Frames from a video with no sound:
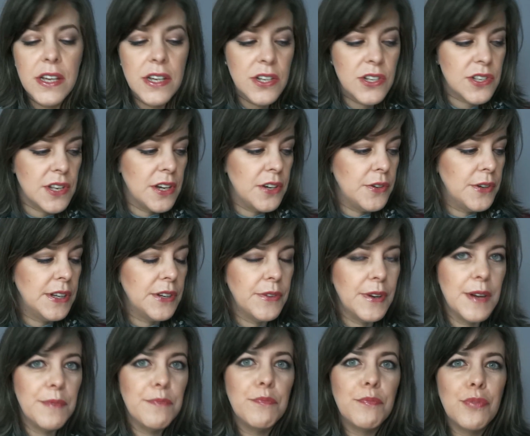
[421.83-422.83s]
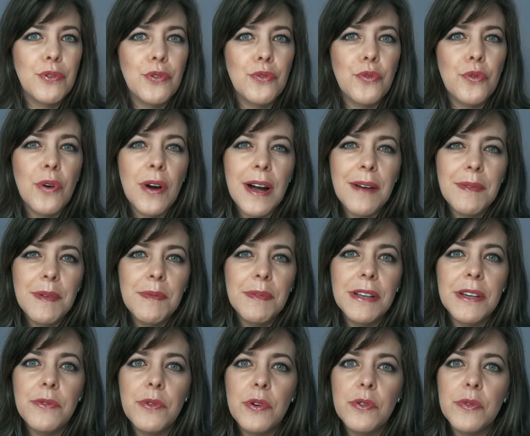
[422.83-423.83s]
So anyway,
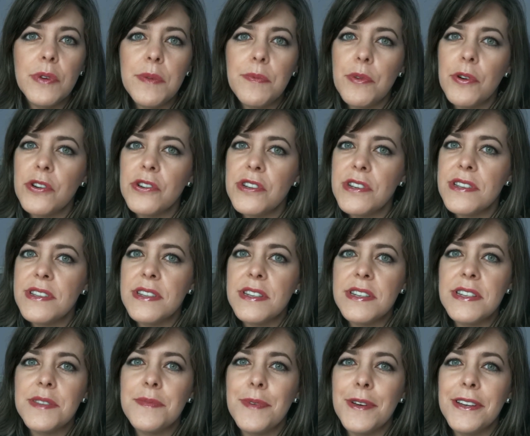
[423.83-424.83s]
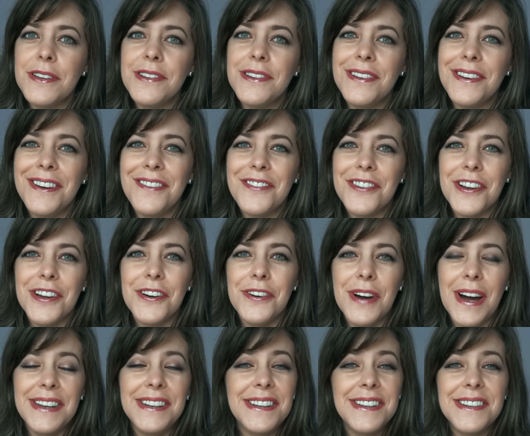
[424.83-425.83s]
probably won't repurchase this, but you never know.
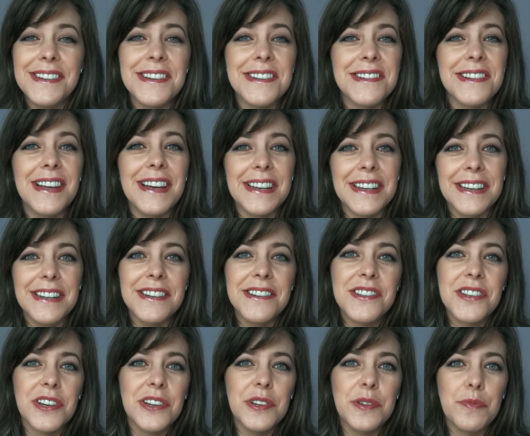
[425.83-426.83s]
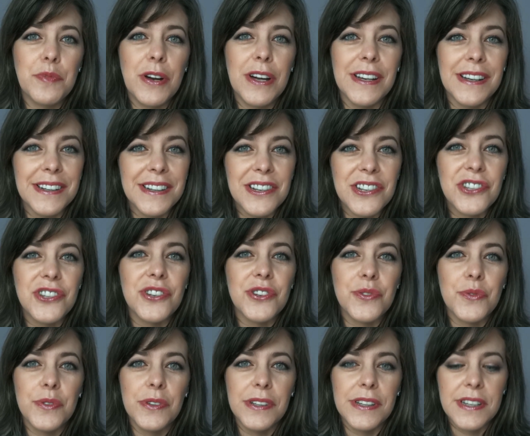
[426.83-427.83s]
I didn't dislike it. It's a good product. It's
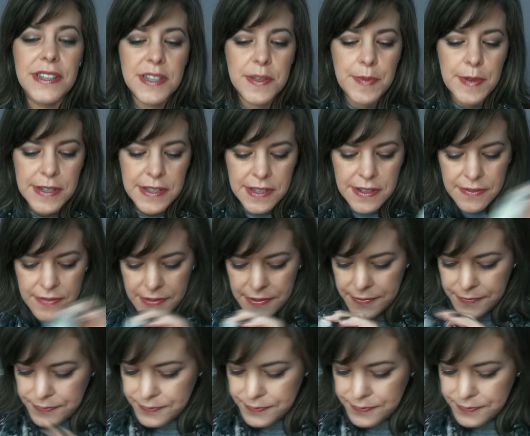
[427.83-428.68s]
just really expensive.